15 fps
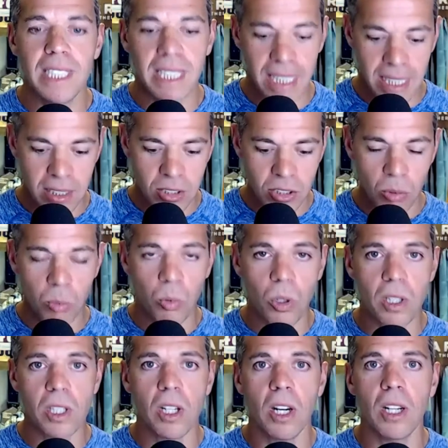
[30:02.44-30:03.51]
need to
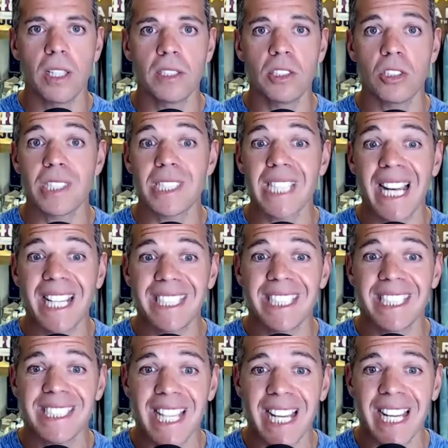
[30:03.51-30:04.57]
work on your
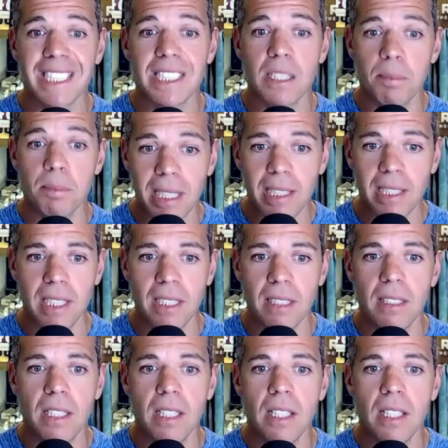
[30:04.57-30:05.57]
side-to-side stability.